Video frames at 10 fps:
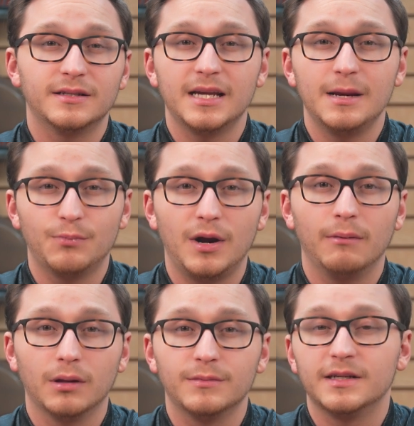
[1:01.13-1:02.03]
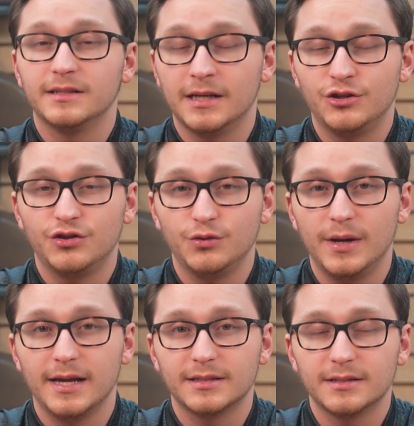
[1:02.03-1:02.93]
the same problems as
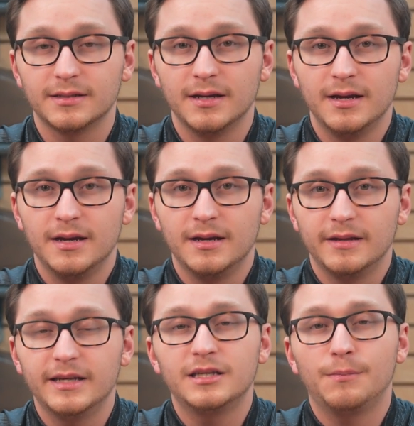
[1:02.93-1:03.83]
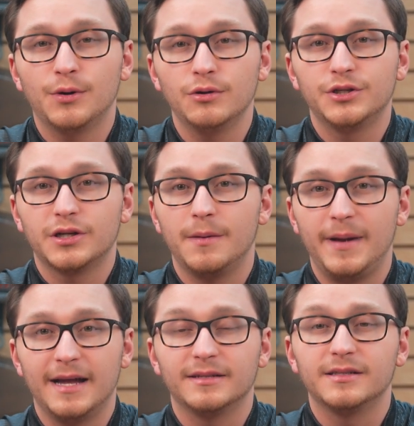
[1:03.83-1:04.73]
H2S. This approach
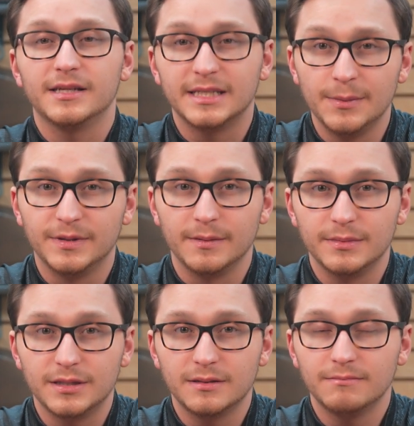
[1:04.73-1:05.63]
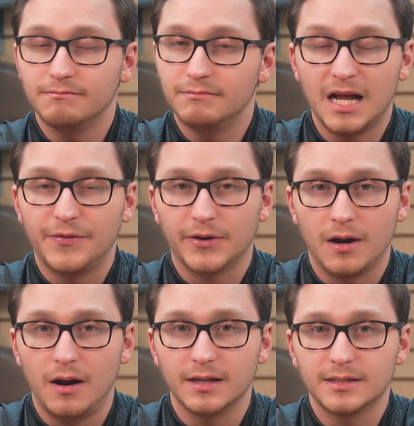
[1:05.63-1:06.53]
combats the symptoms, not the
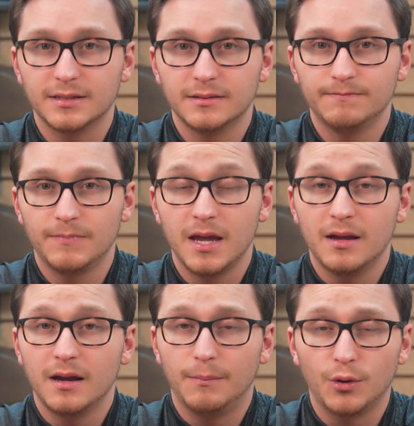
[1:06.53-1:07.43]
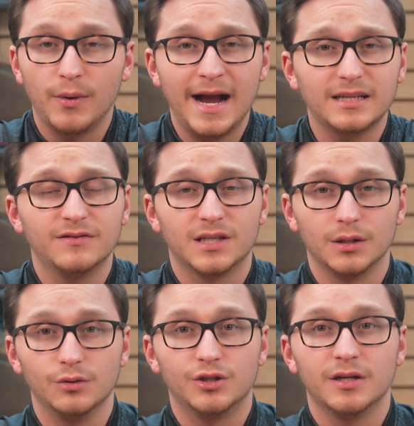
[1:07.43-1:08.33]
cause. A proactive
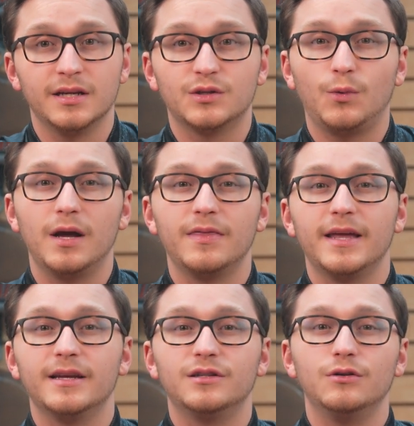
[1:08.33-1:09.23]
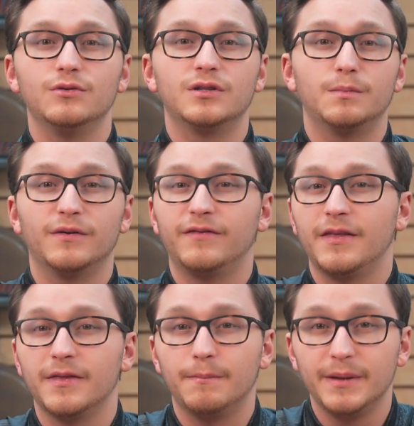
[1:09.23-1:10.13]
solution is one that is used to
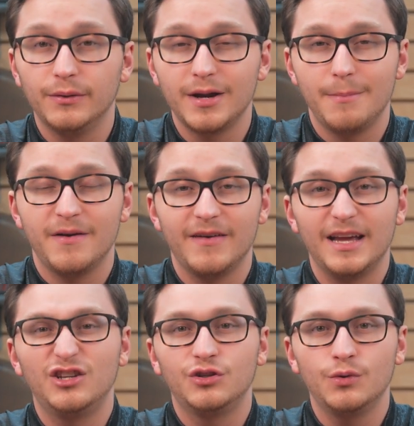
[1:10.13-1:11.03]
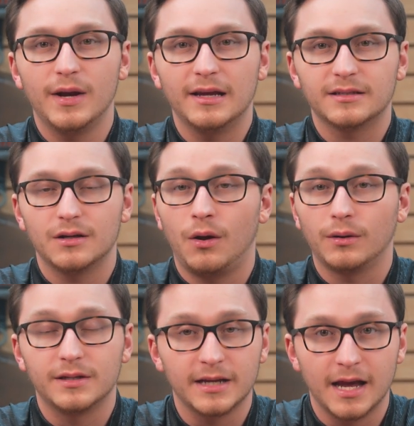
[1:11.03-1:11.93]
prevent the buildup of H2S
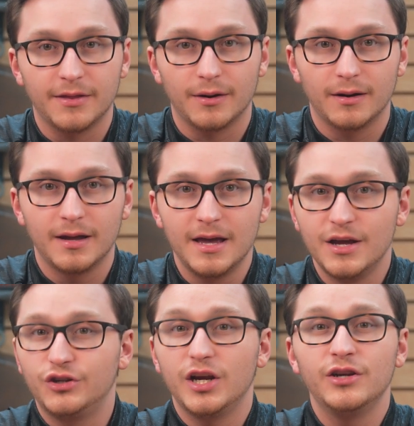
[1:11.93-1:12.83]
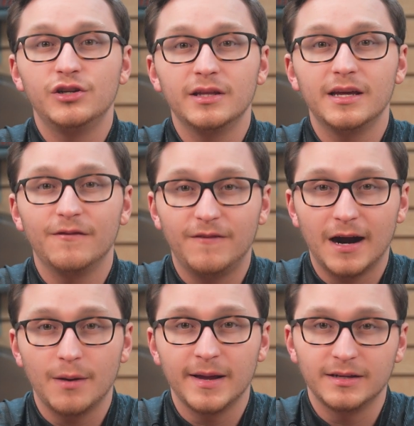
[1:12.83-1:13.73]
altogether, changing the
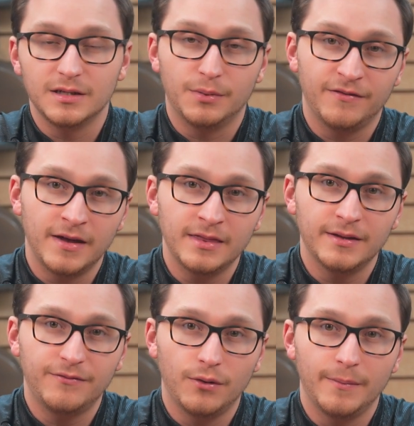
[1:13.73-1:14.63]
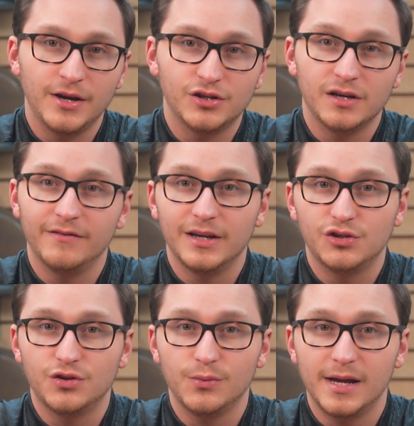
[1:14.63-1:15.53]
environment to prevent the formation of
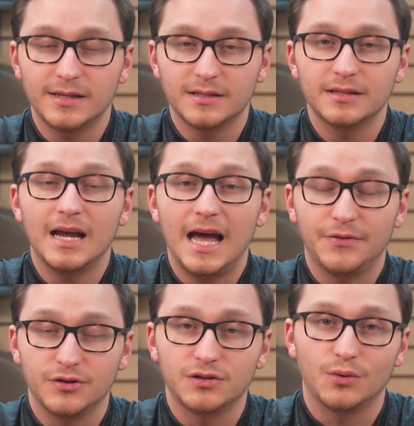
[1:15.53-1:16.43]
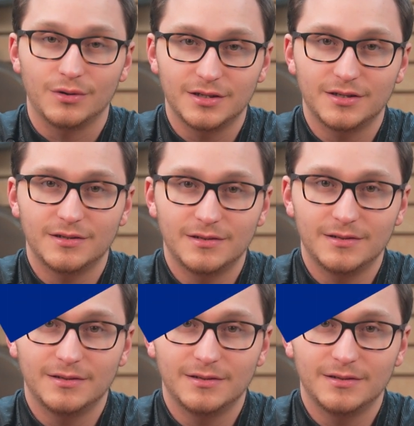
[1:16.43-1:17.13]
H2S at the source.